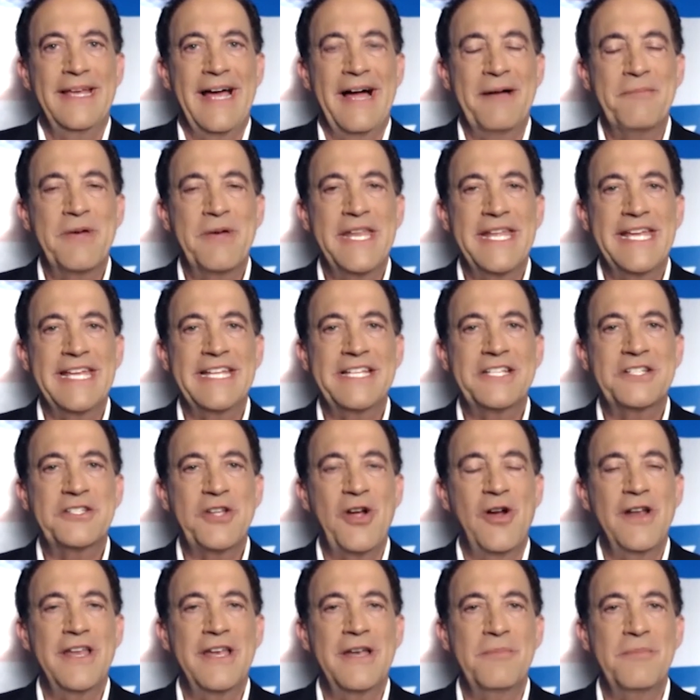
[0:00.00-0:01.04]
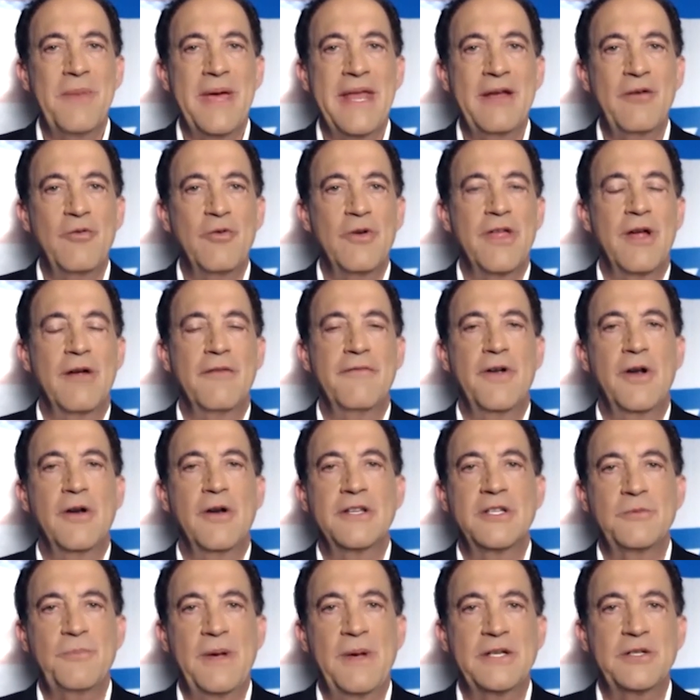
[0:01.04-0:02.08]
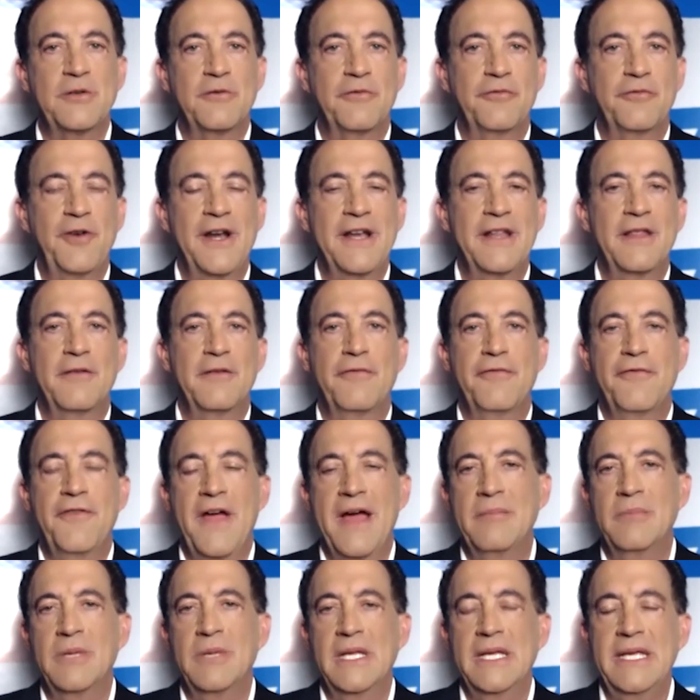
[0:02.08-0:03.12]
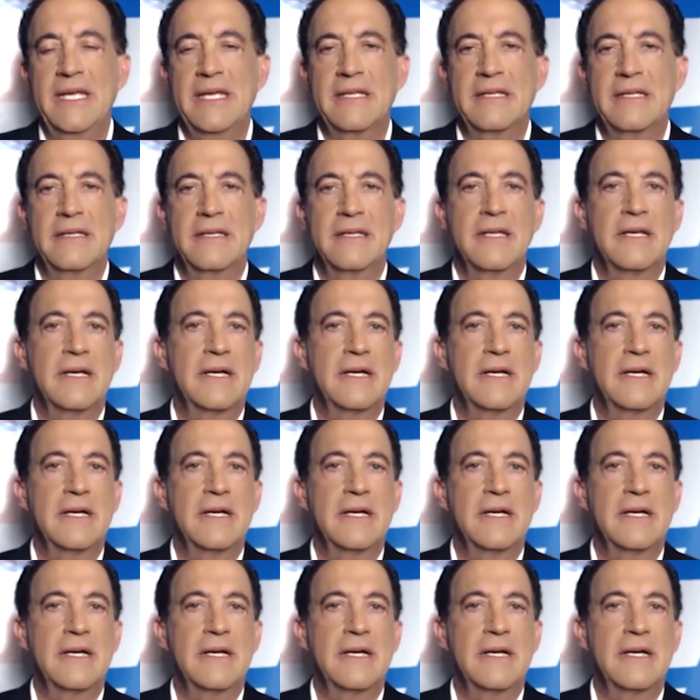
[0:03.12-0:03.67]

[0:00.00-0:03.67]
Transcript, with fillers: I'm going to get started in a minute with our very special friend of the family and